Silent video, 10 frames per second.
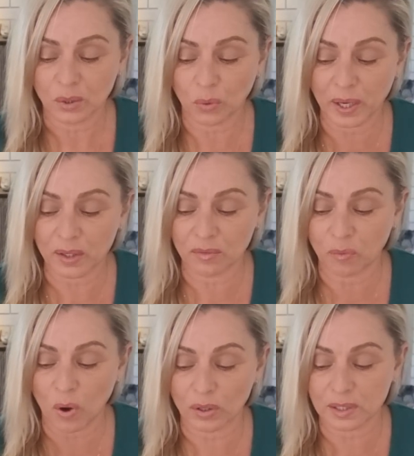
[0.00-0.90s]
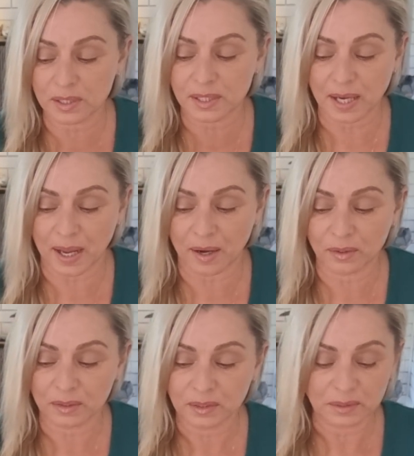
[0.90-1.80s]
Queen of Wands
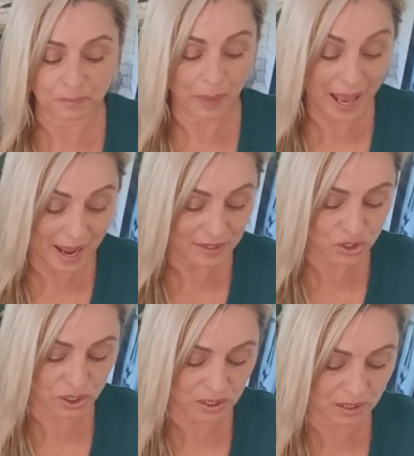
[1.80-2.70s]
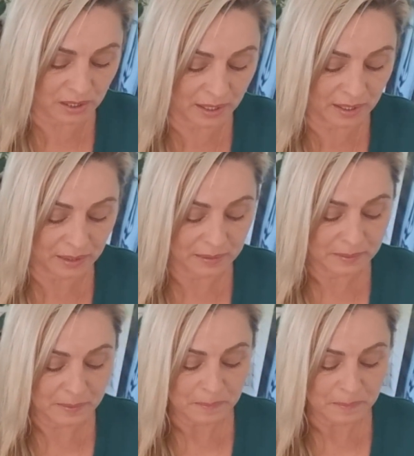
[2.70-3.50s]
now, passionately.